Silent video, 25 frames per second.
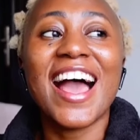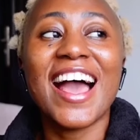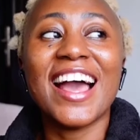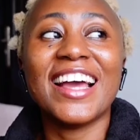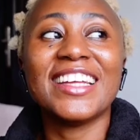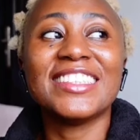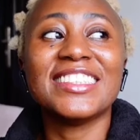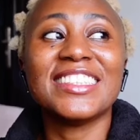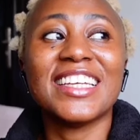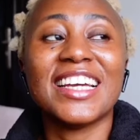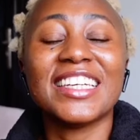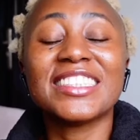
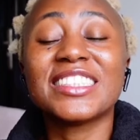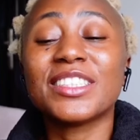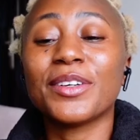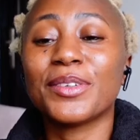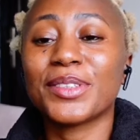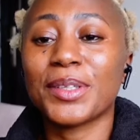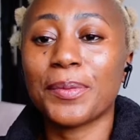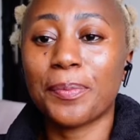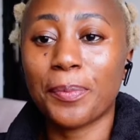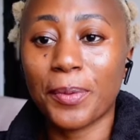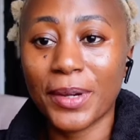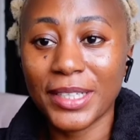And yes,
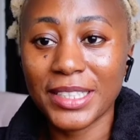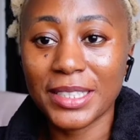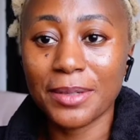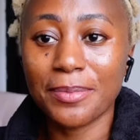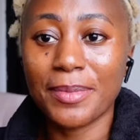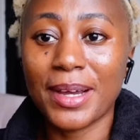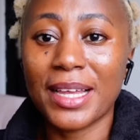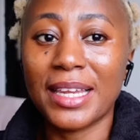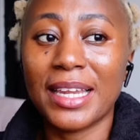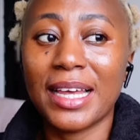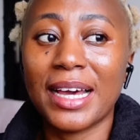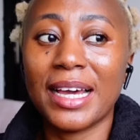there was a point
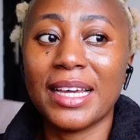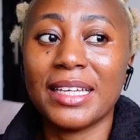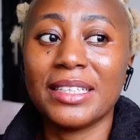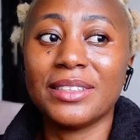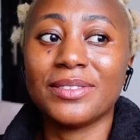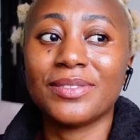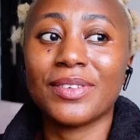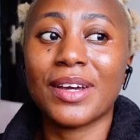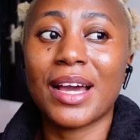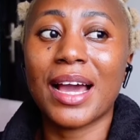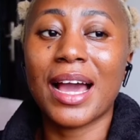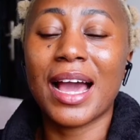in my
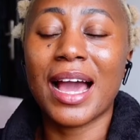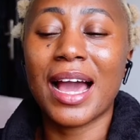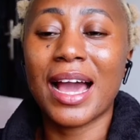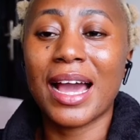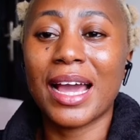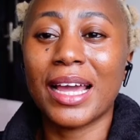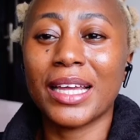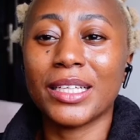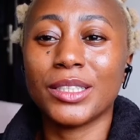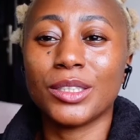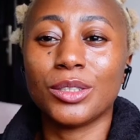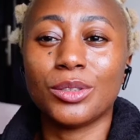life
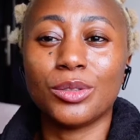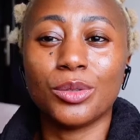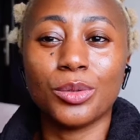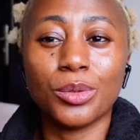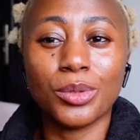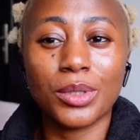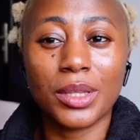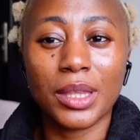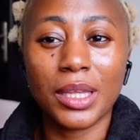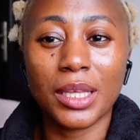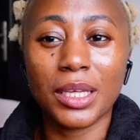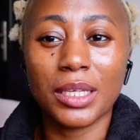I
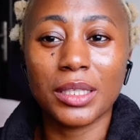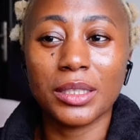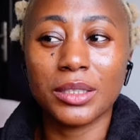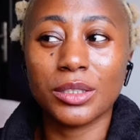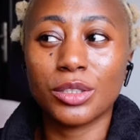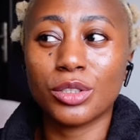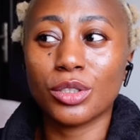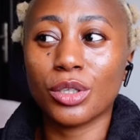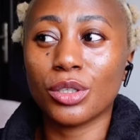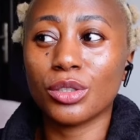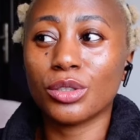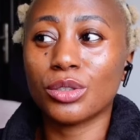do
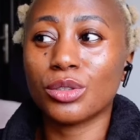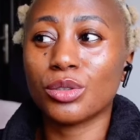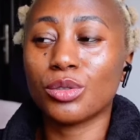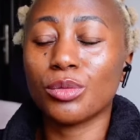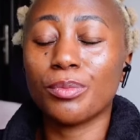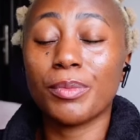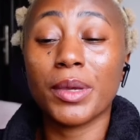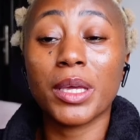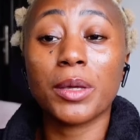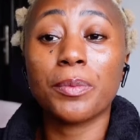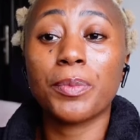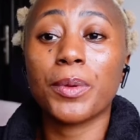things
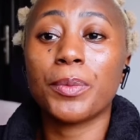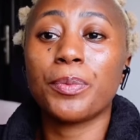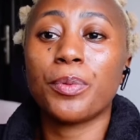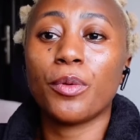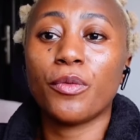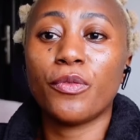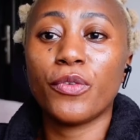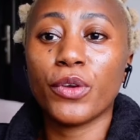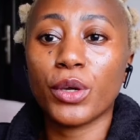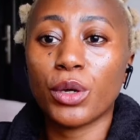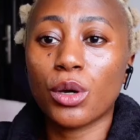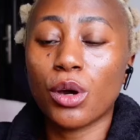just to make
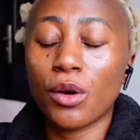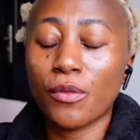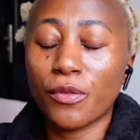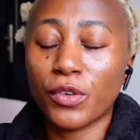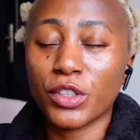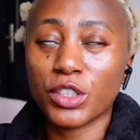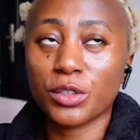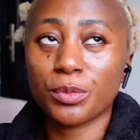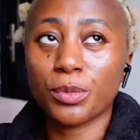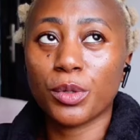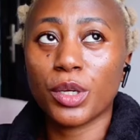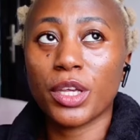people feel
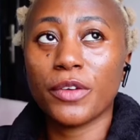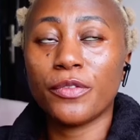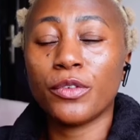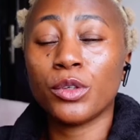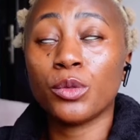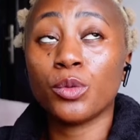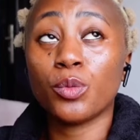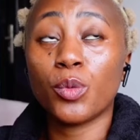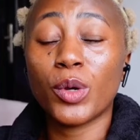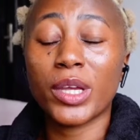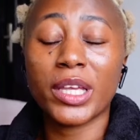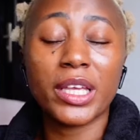comfortable.
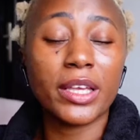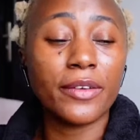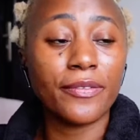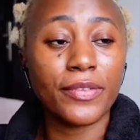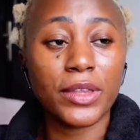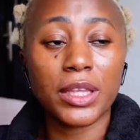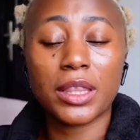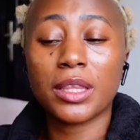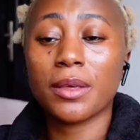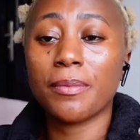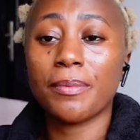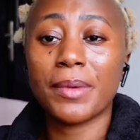Even when,
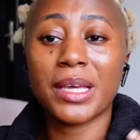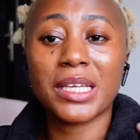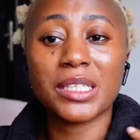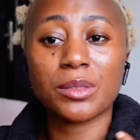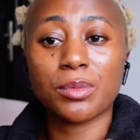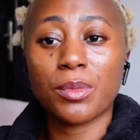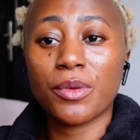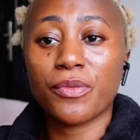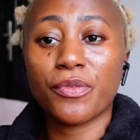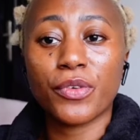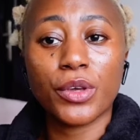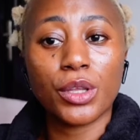if the thing
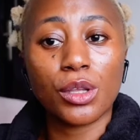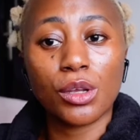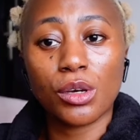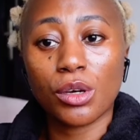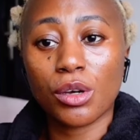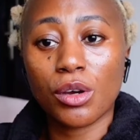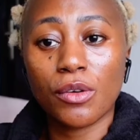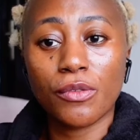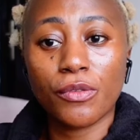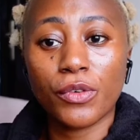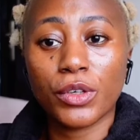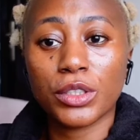makes me feel
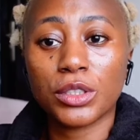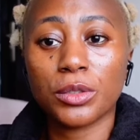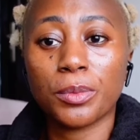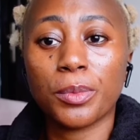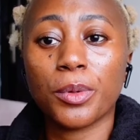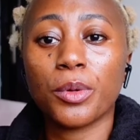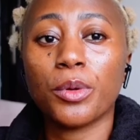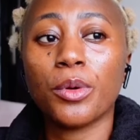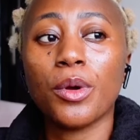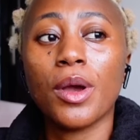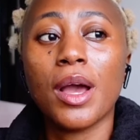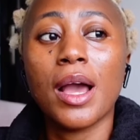
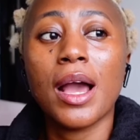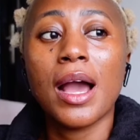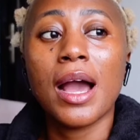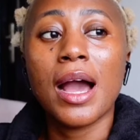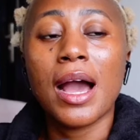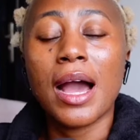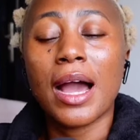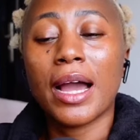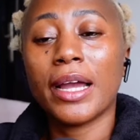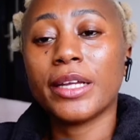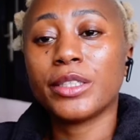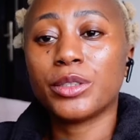uncomfortable,
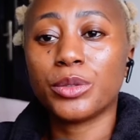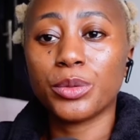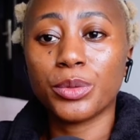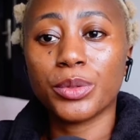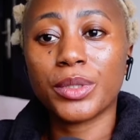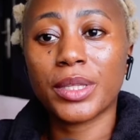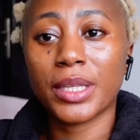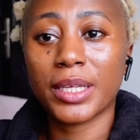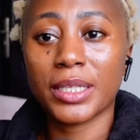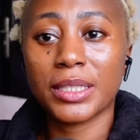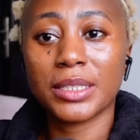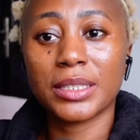I
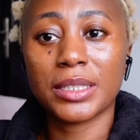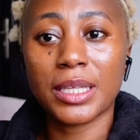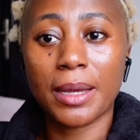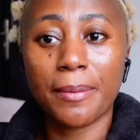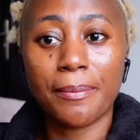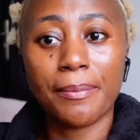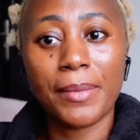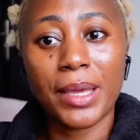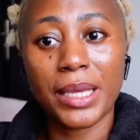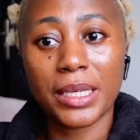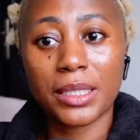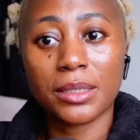do things
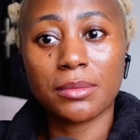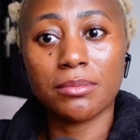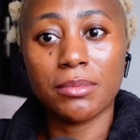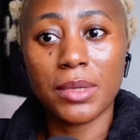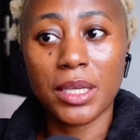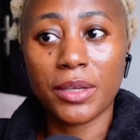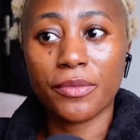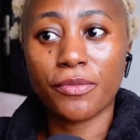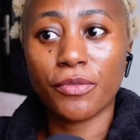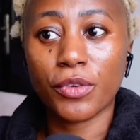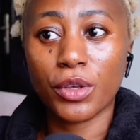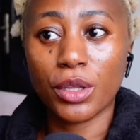that make
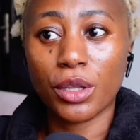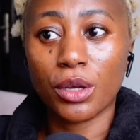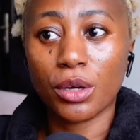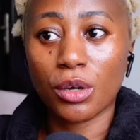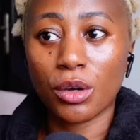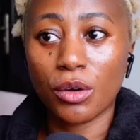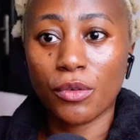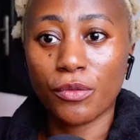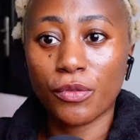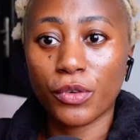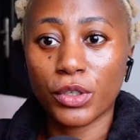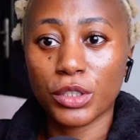me feel
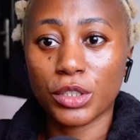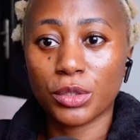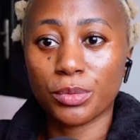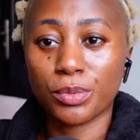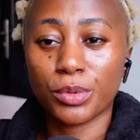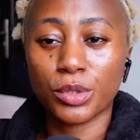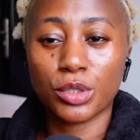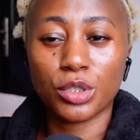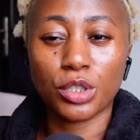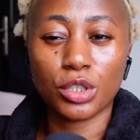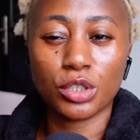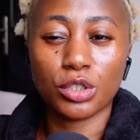
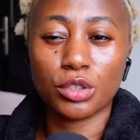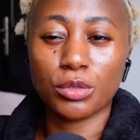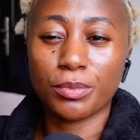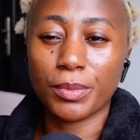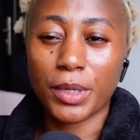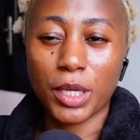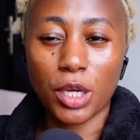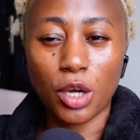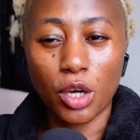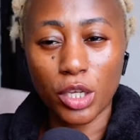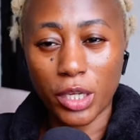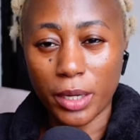uncomfortable just
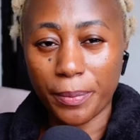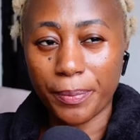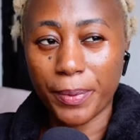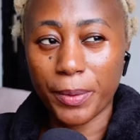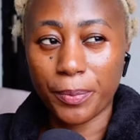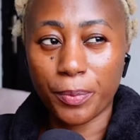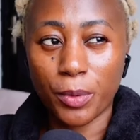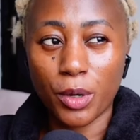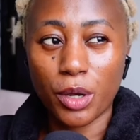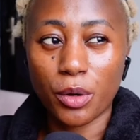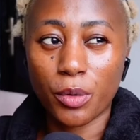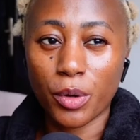to make other
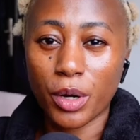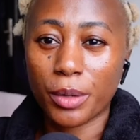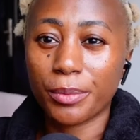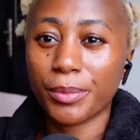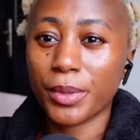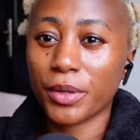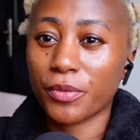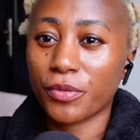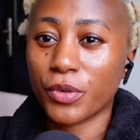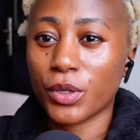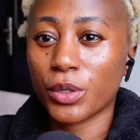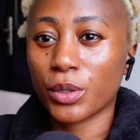people
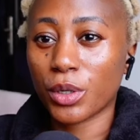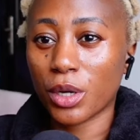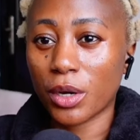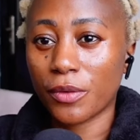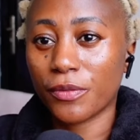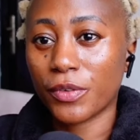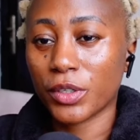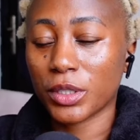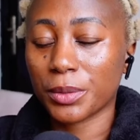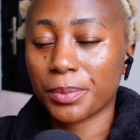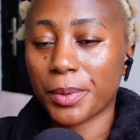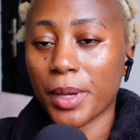around me feel
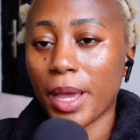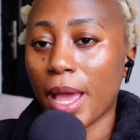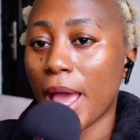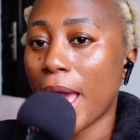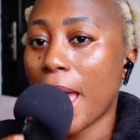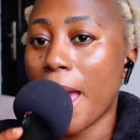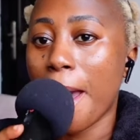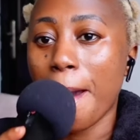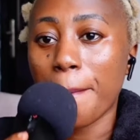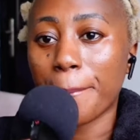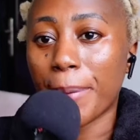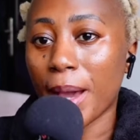comfortable.
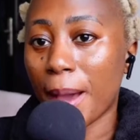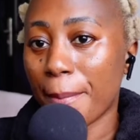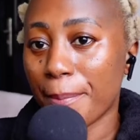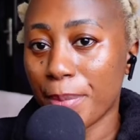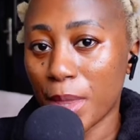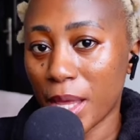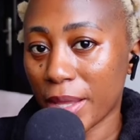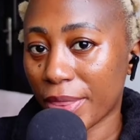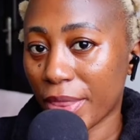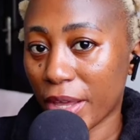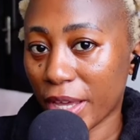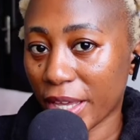But
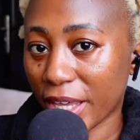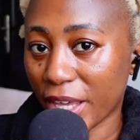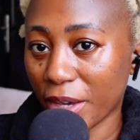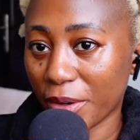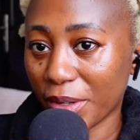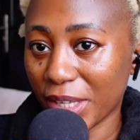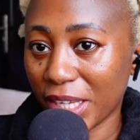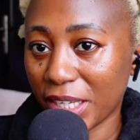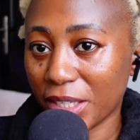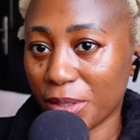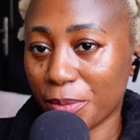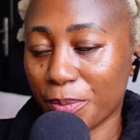I'm not that
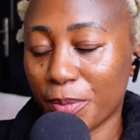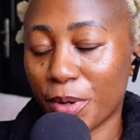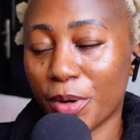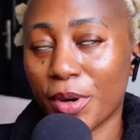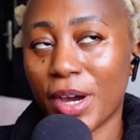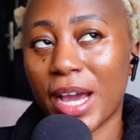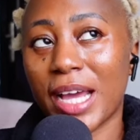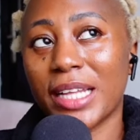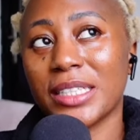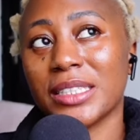girl anymore.